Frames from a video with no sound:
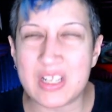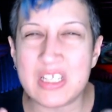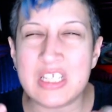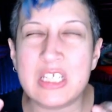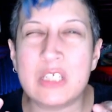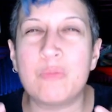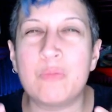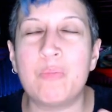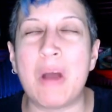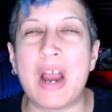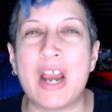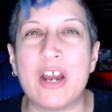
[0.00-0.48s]
What
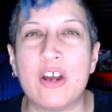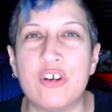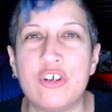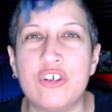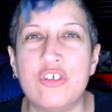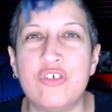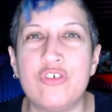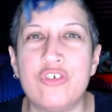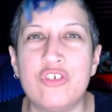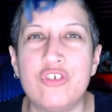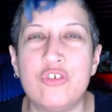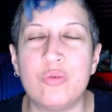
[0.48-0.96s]

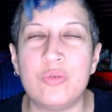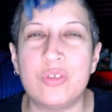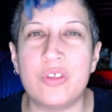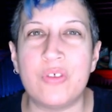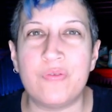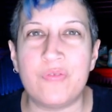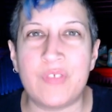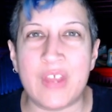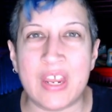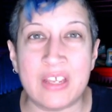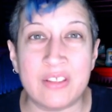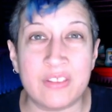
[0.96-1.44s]
inspired you to
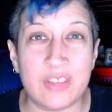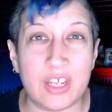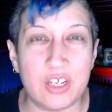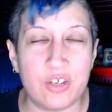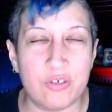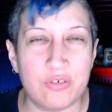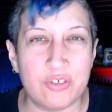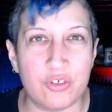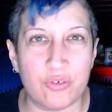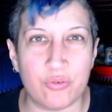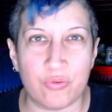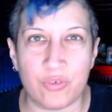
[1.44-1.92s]
do the thing
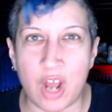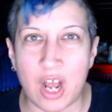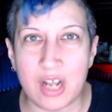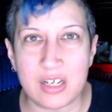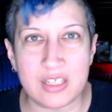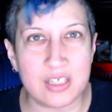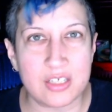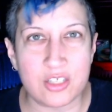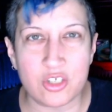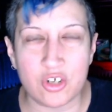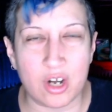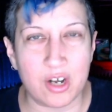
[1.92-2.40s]
that you do?
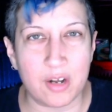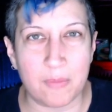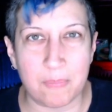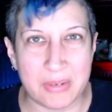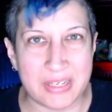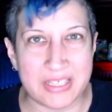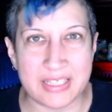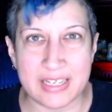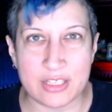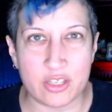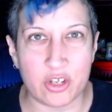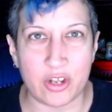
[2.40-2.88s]
Not to
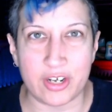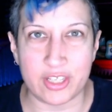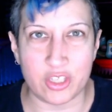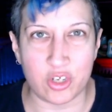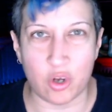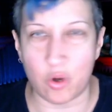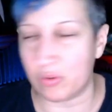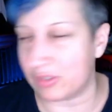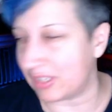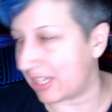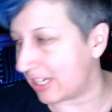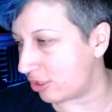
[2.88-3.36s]
start a business
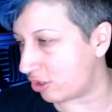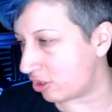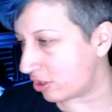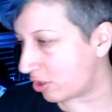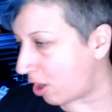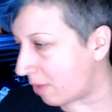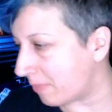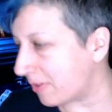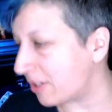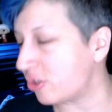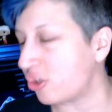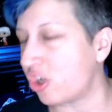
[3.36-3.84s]
on its own,
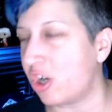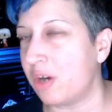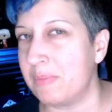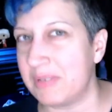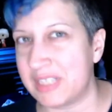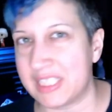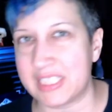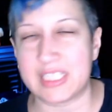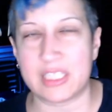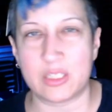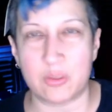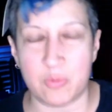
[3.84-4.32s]
like just, oh, I'm gonna
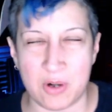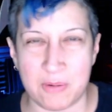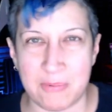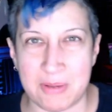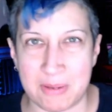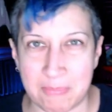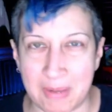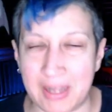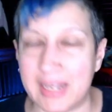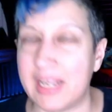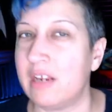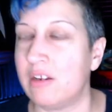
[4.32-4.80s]
start a business because I
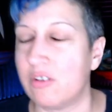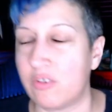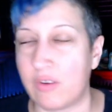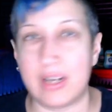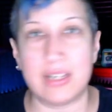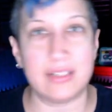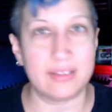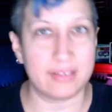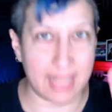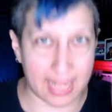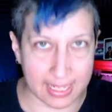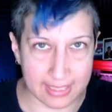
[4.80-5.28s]
wanna make money.
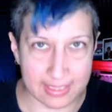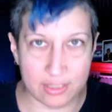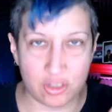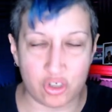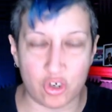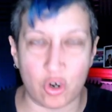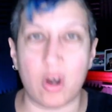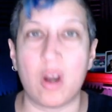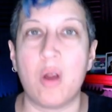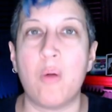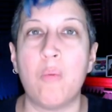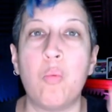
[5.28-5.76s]
Great,
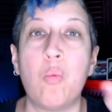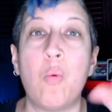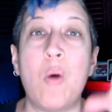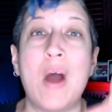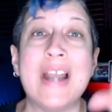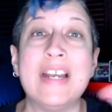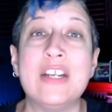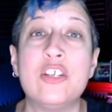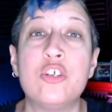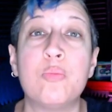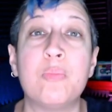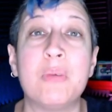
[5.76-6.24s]
that's sure.
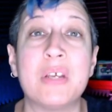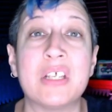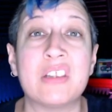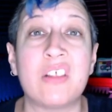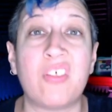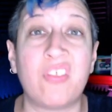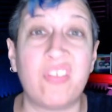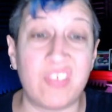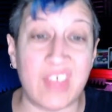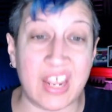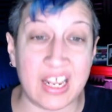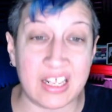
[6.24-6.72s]
Why did you
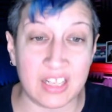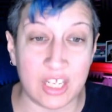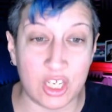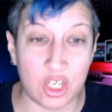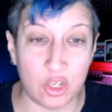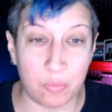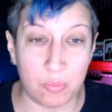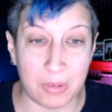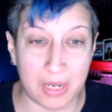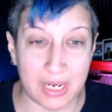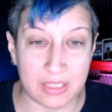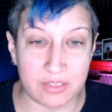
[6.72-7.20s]
pick the
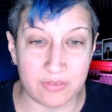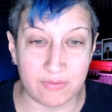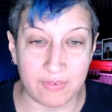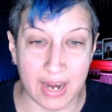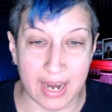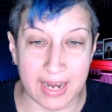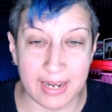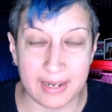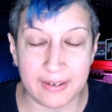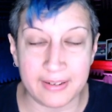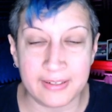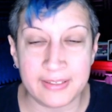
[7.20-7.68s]
thing that you
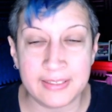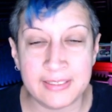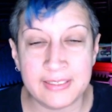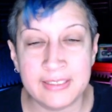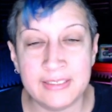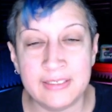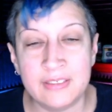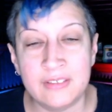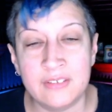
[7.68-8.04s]
picked, right?